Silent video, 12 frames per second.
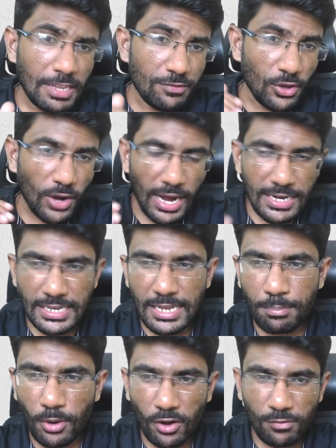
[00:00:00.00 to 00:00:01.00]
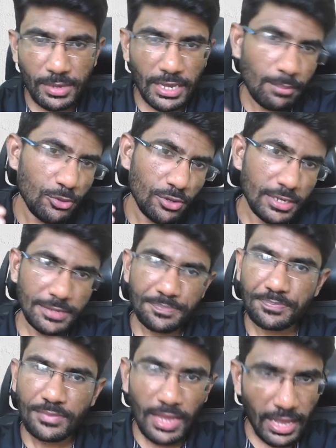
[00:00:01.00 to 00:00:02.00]
If you are already a part of my community,
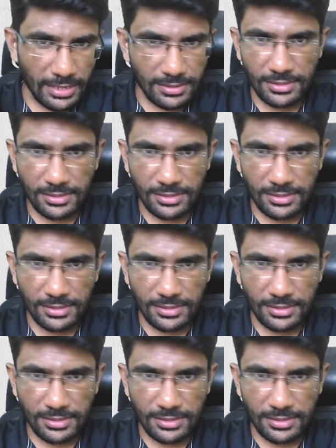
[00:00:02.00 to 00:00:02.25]
I